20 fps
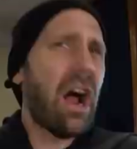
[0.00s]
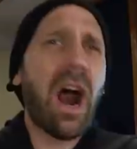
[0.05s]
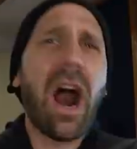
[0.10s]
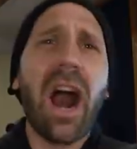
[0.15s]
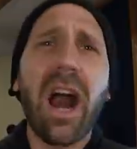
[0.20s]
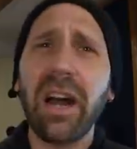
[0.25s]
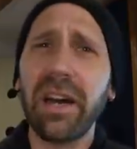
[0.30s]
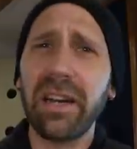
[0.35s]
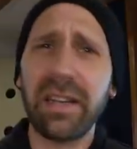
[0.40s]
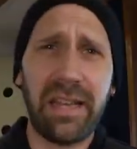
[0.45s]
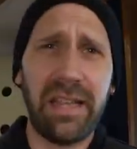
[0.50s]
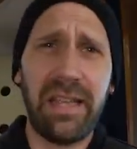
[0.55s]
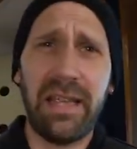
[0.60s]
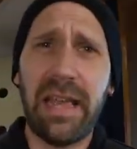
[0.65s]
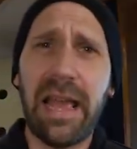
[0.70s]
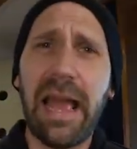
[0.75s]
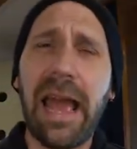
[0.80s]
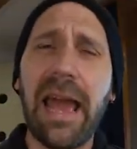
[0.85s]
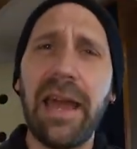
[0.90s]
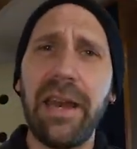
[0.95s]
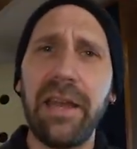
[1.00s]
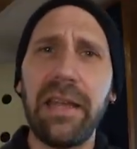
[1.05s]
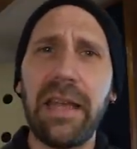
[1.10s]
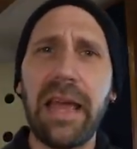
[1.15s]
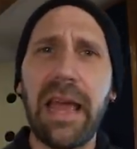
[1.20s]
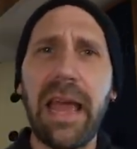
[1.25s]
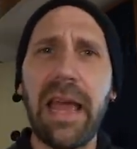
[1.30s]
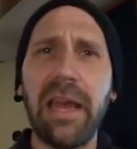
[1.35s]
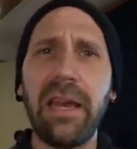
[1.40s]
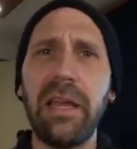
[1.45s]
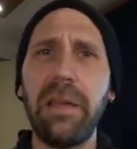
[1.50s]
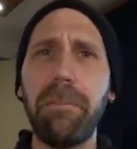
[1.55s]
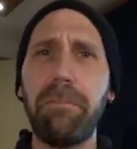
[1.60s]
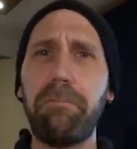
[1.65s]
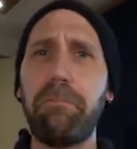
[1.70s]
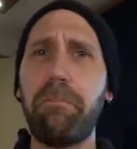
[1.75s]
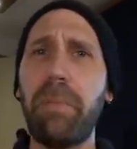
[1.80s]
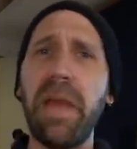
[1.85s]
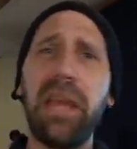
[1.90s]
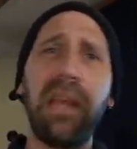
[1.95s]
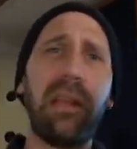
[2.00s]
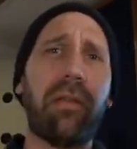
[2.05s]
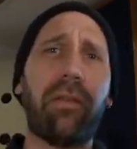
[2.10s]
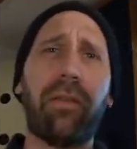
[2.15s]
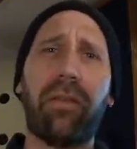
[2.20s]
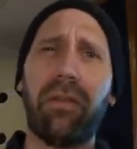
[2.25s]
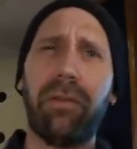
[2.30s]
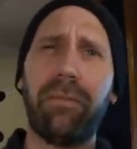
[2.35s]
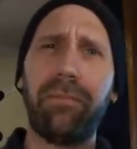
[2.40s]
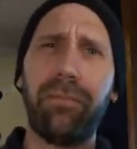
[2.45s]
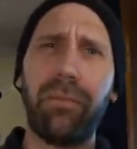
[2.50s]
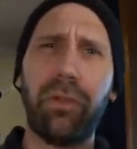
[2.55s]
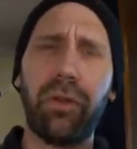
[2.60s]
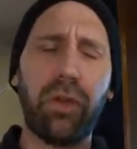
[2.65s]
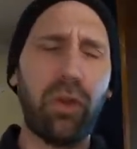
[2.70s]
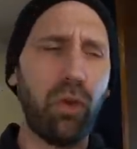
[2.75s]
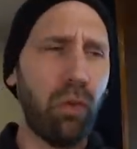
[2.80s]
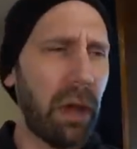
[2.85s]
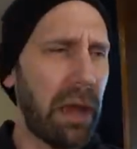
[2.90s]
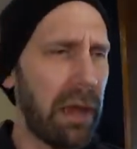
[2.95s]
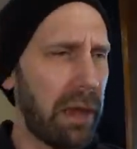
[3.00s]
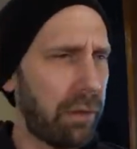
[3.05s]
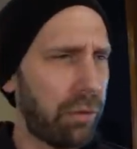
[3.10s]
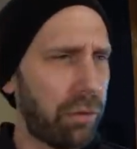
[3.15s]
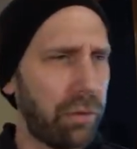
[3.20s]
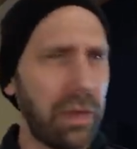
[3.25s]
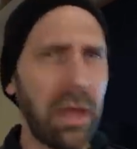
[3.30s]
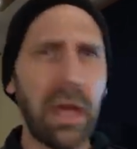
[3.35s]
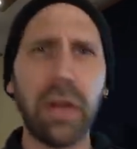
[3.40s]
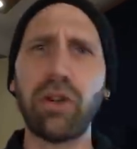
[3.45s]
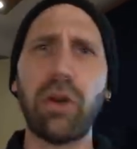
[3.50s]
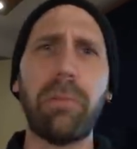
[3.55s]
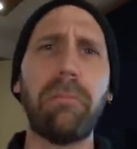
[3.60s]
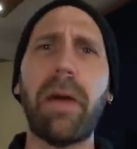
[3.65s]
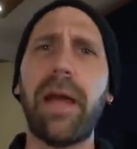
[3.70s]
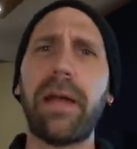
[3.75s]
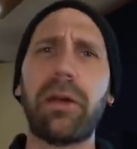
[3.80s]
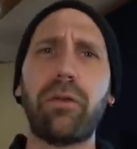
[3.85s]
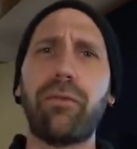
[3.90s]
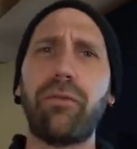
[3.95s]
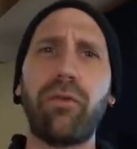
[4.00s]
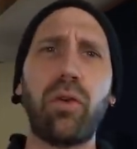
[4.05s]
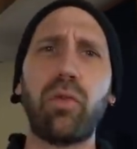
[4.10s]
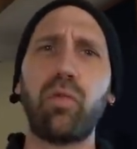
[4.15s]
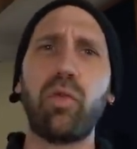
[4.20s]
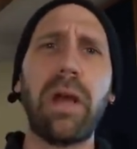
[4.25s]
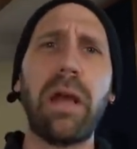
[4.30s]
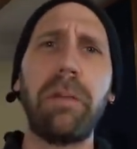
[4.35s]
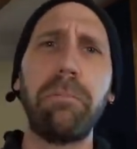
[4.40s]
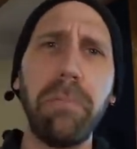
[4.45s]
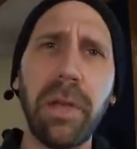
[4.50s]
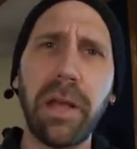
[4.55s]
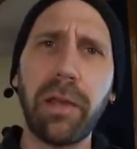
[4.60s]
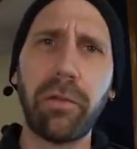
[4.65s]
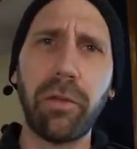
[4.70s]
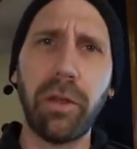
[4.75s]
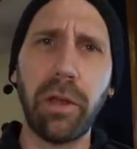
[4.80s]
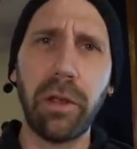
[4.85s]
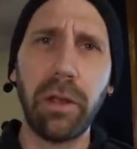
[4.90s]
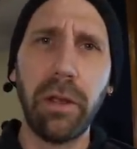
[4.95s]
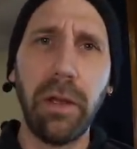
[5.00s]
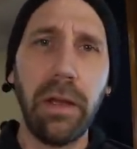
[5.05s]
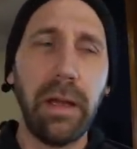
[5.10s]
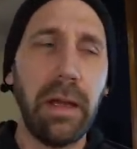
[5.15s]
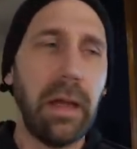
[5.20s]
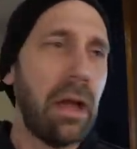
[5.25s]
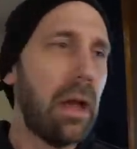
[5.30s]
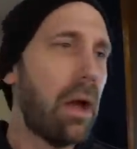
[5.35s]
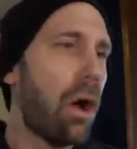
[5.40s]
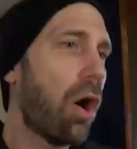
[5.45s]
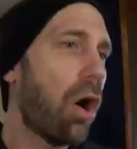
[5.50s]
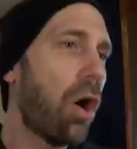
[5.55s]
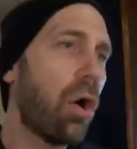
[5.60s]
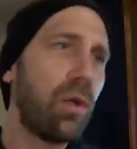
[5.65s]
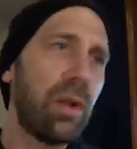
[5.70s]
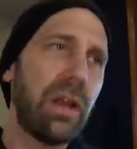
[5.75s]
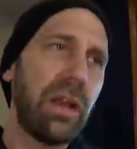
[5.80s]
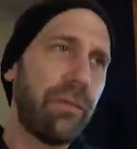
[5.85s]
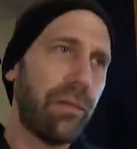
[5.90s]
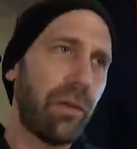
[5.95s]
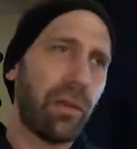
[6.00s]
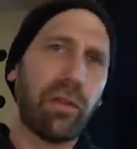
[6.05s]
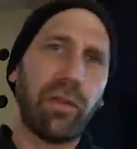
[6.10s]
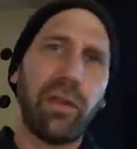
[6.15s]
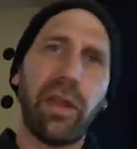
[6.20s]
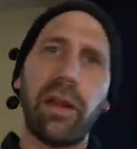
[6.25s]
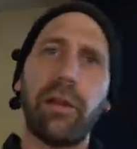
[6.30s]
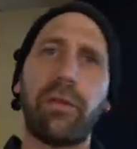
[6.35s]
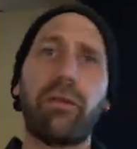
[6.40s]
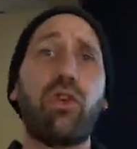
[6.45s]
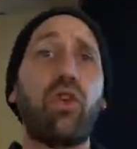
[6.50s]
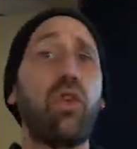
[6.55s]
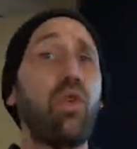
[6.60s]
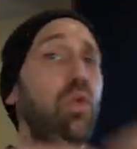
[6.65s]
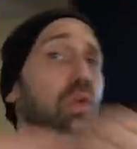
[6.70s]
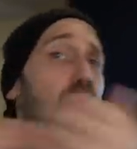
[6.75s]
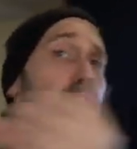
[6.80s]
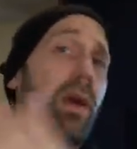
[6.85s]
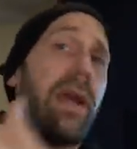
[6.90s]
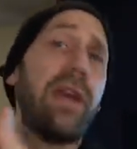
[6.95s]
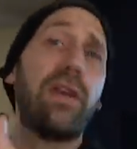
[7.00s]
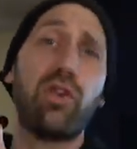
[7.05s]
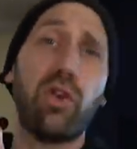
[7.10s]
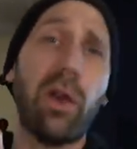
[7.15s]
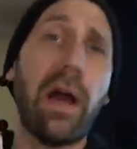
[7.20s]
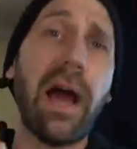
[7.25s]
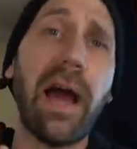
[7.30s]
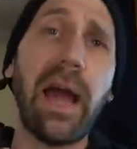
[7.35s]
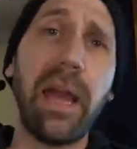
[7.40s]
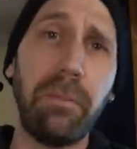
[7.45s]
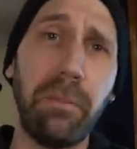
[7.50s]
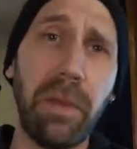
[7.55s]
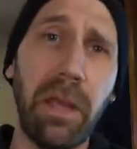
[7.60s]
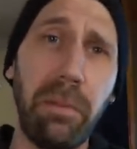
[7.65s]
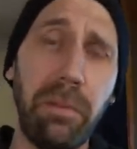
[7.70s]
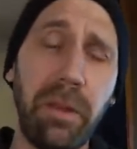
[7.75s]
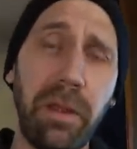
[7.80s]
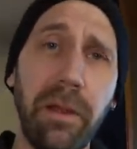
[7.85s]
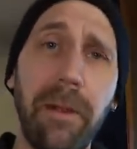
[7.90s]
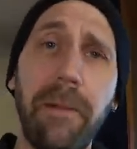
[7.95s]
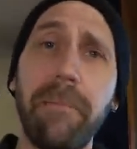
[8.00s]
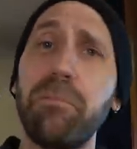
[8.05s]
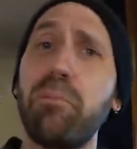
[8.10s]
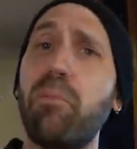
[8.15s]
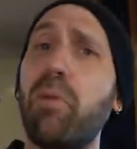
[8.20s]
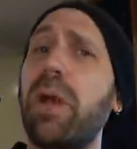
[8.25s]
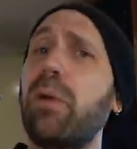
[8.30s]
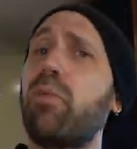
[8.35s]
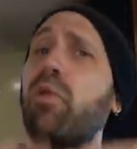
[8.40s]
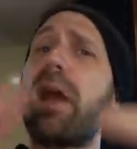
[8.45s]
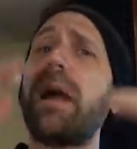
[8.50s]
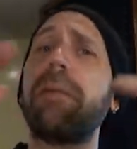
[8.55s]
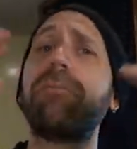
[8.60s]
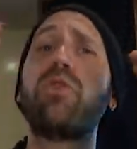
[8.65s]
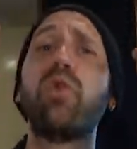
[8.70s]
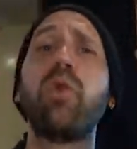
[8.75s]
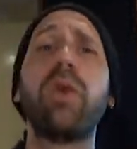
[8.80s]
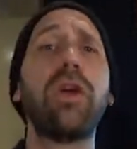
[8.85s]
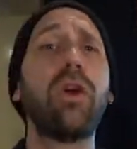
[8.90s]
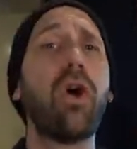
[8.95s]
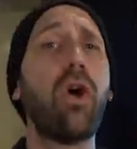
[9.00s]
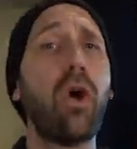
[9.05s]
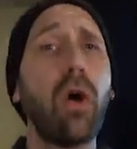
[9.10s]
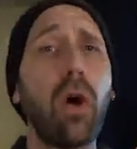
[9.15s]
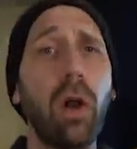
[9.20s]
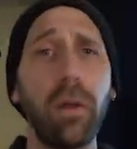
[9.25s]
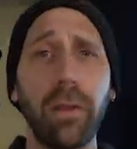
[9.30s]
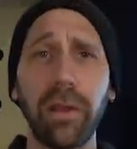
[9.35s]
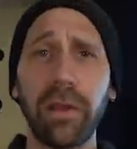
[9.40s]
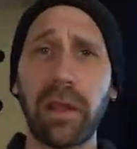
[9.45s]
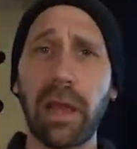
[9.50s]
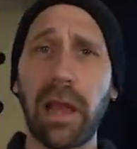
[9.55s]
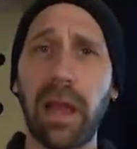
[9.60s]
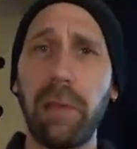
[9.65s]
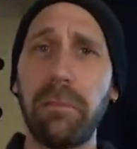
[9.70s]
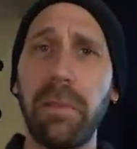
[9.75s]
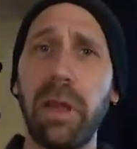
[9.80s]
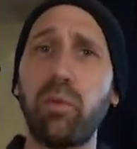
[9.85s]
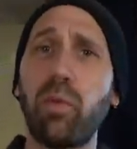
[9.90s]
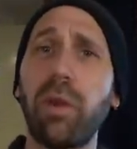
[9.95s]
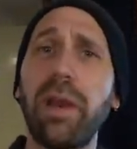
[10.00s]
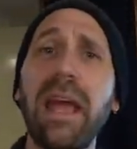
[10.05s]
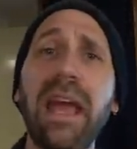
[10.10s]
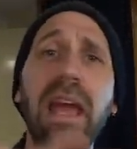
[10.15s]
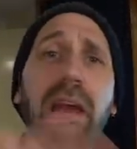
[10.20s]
hardly adding any bass to a snare drum microphone when I'm mixing. Only if the snare is tuned way too high, maybe. But what I'm doing all the time, and what